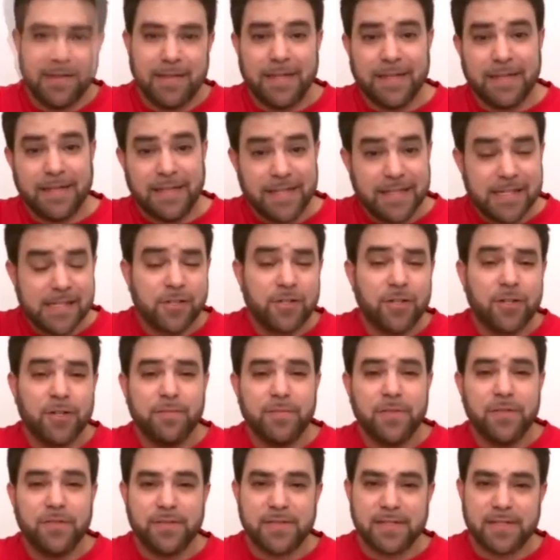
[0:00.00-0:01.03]
In
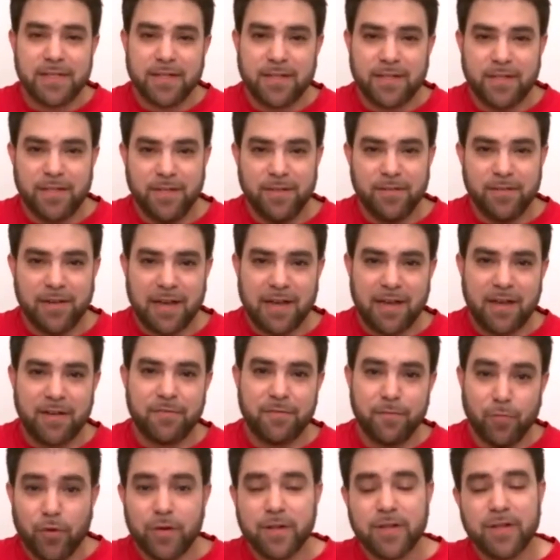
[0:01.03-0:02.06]
Eastern music, you
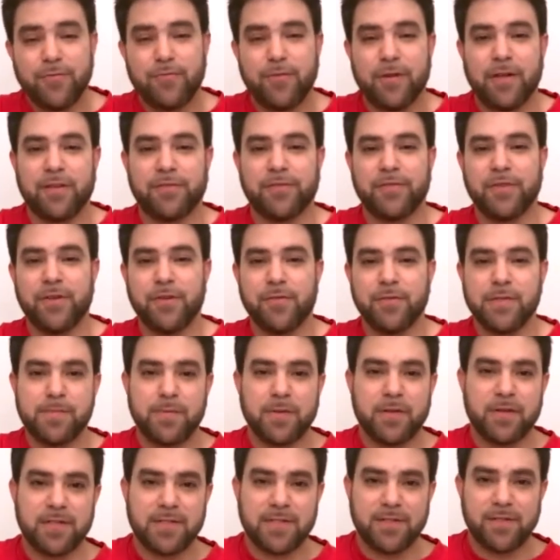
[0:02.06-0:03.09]
have more than 12 notes
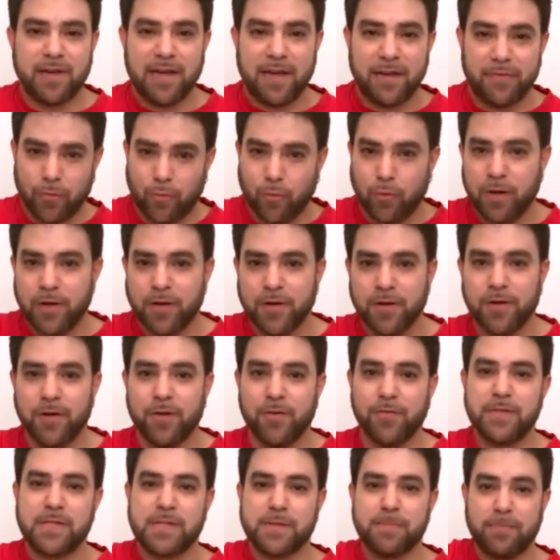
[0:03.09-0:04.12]
because you have quarter
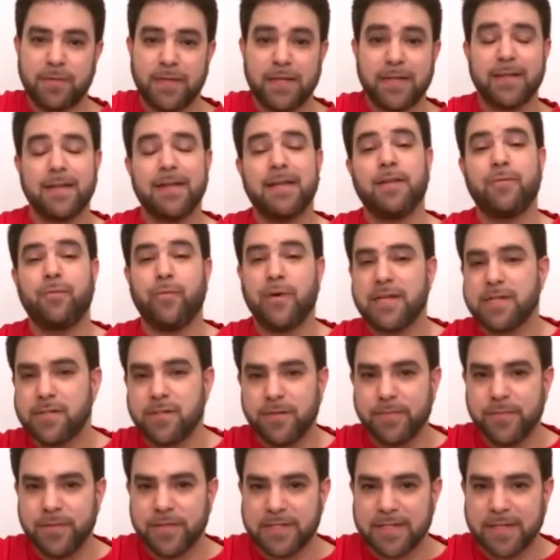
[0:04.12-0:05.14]
notes, but in
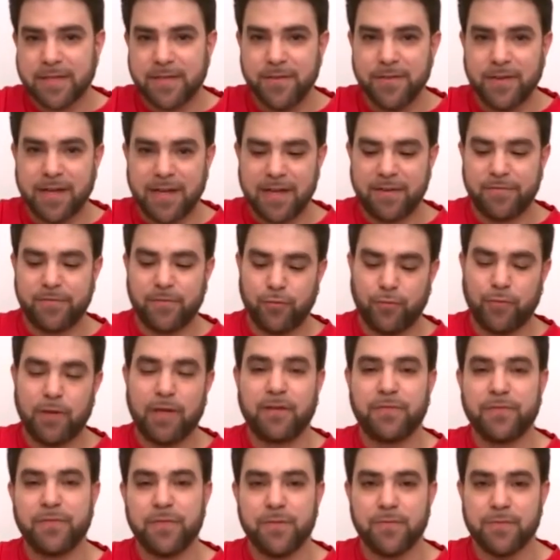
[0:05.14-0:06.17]
Western music, you have
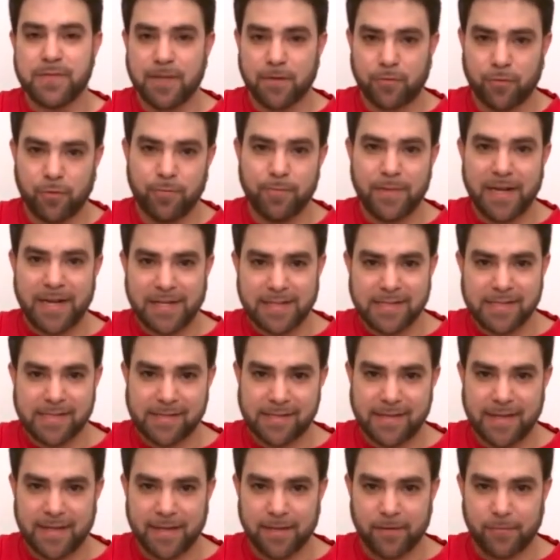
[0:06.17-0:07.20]
12 notes, the chromatic
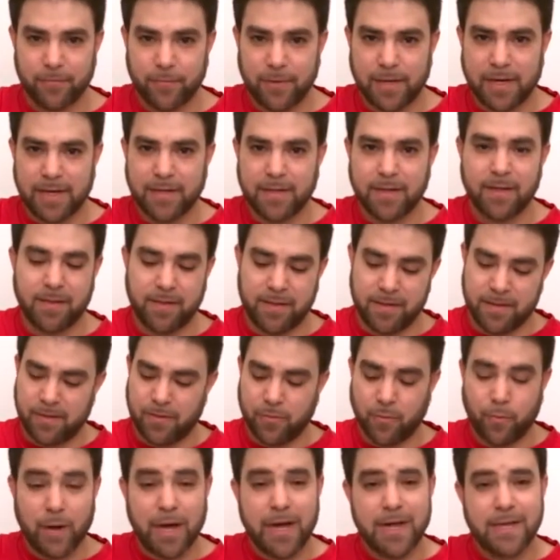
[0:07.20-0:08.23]
scale, right?
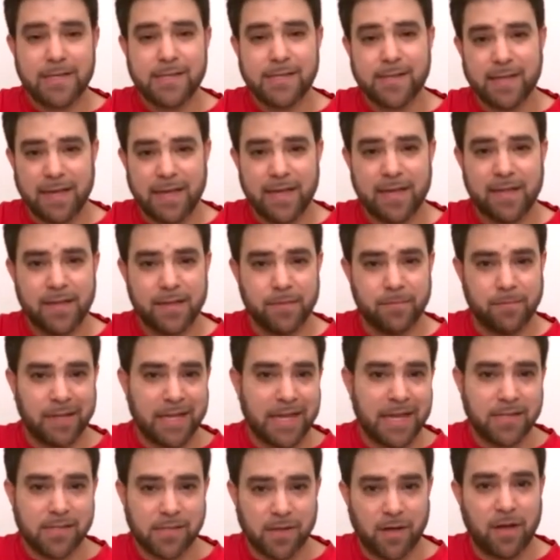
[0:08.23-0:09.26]
The whites and the
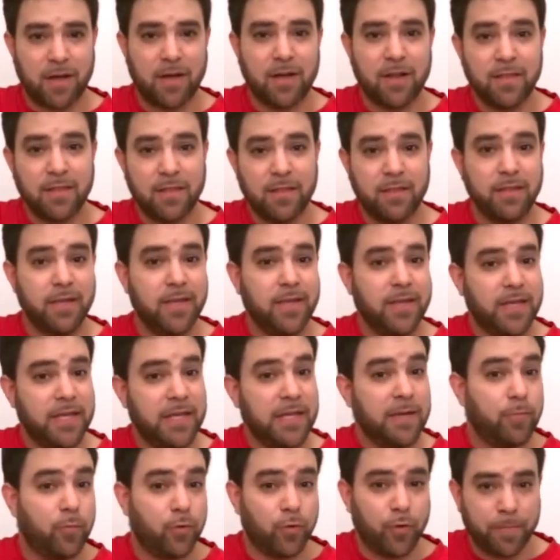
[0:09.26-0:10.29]
blacks on the
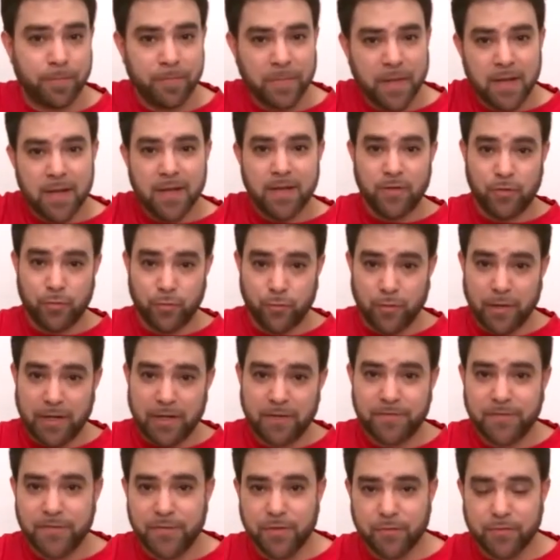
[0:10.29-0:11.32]
keyboard.
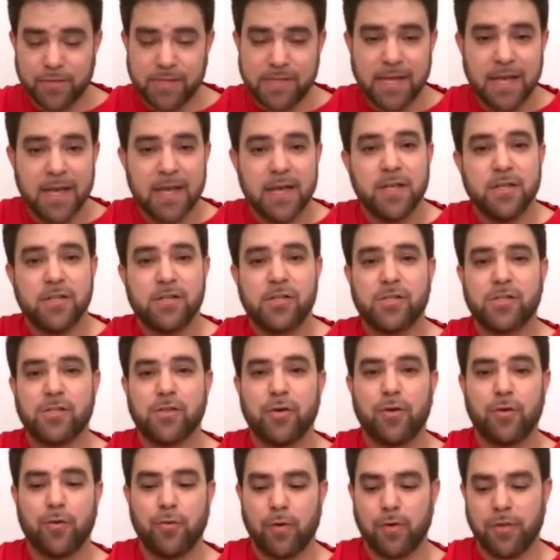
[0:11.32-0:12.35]
12 notes.
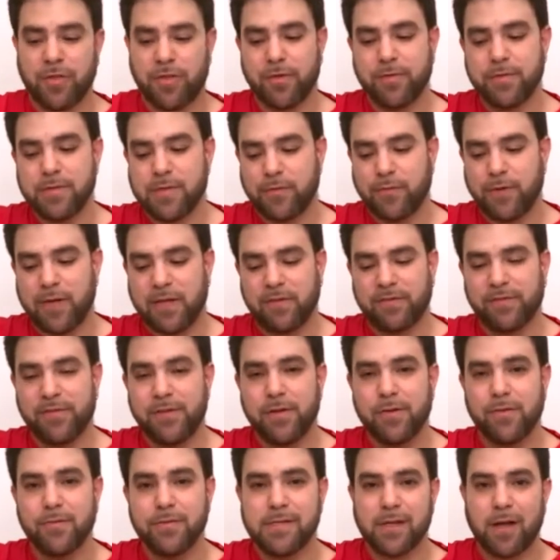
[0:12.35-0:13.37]
So those 12
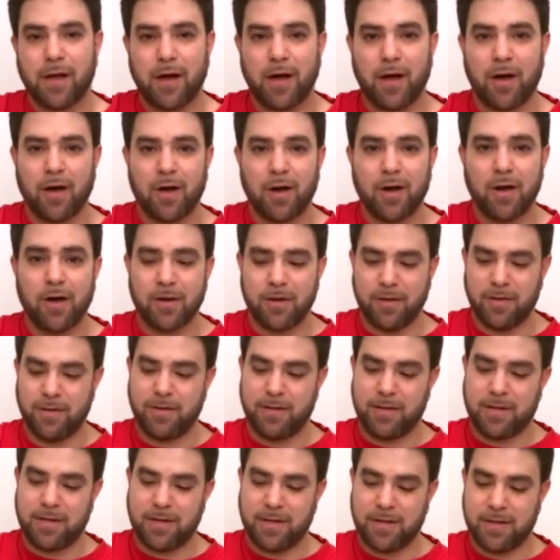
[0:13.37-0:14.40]
notes are
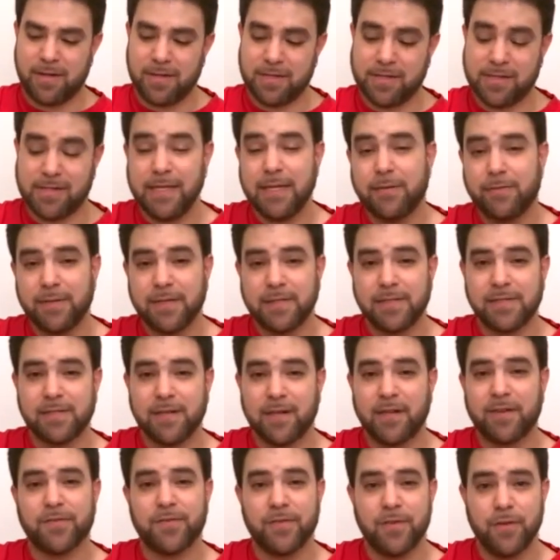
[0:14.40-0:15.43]
uh, a sequence
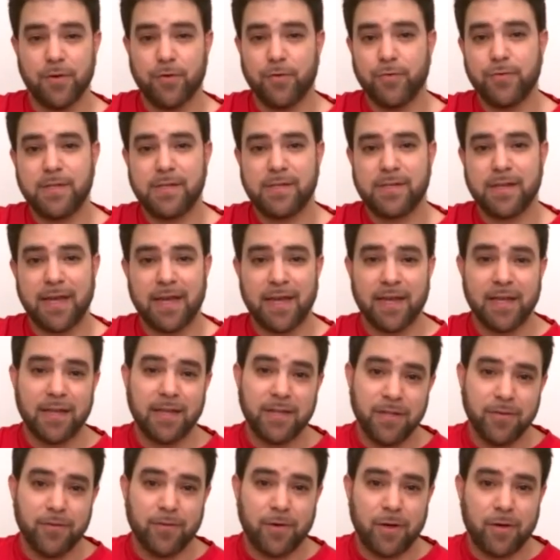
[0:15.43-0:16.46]
of notes,
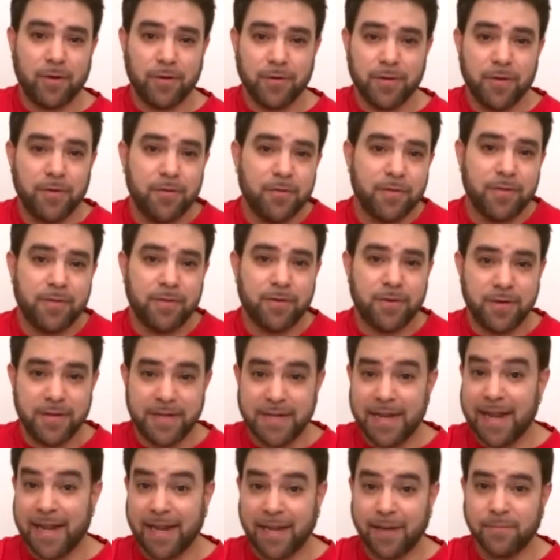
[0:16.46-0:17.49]
and you all know their
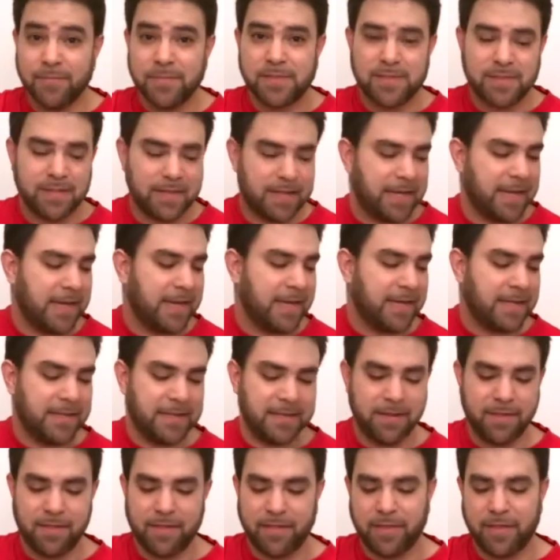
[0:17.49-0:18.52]
names,
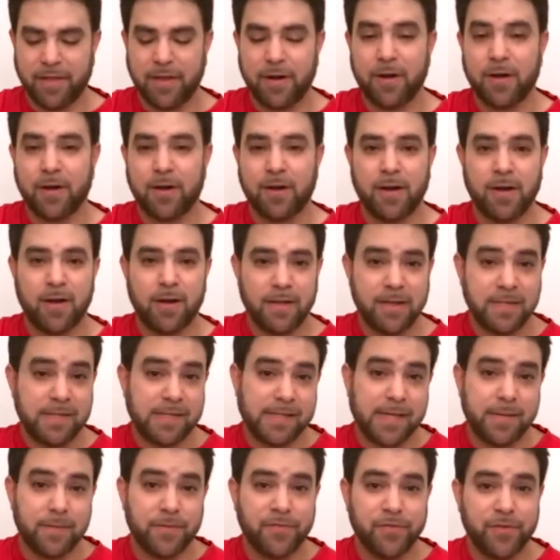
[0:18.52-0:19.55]
and their, uh,
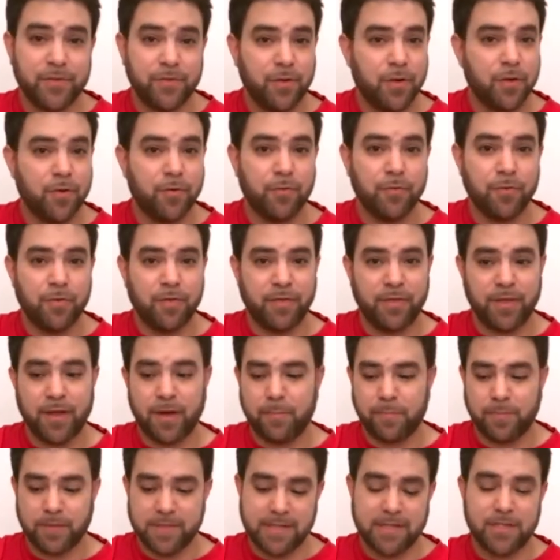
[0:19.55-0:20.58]
and some of you know
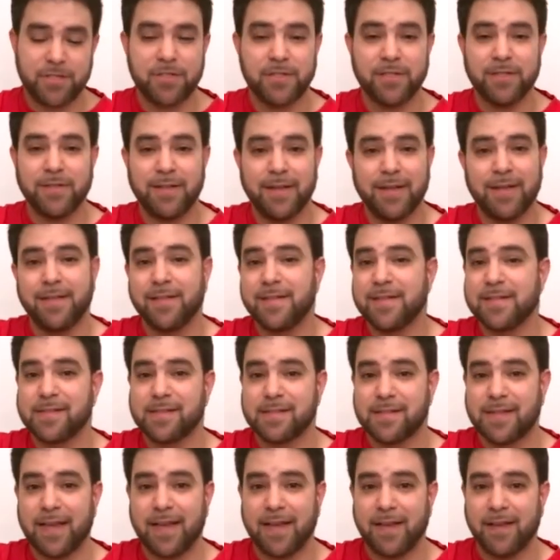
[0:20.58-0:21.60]
their position in the
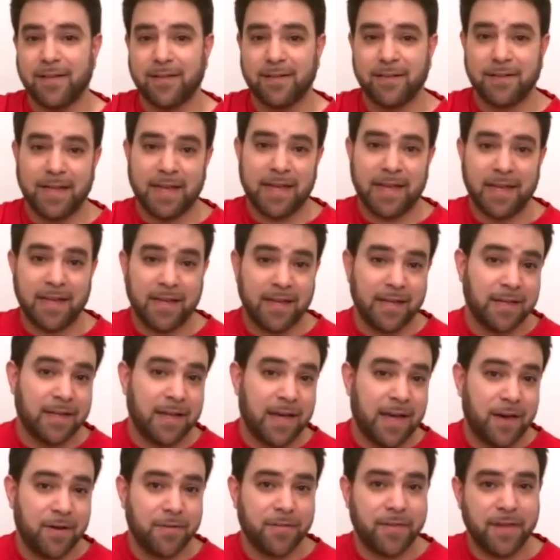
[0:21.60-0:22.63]
scale
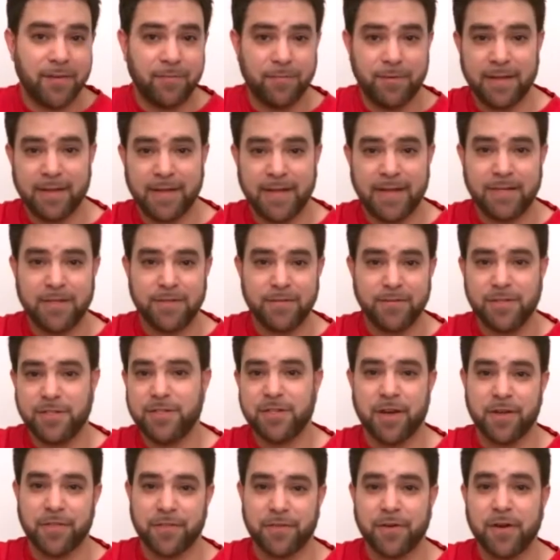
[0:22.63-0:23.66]
and how they relate to
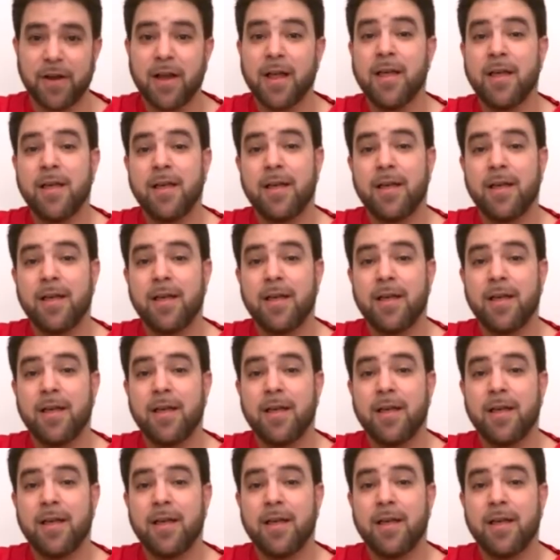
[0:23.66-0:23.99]
each other.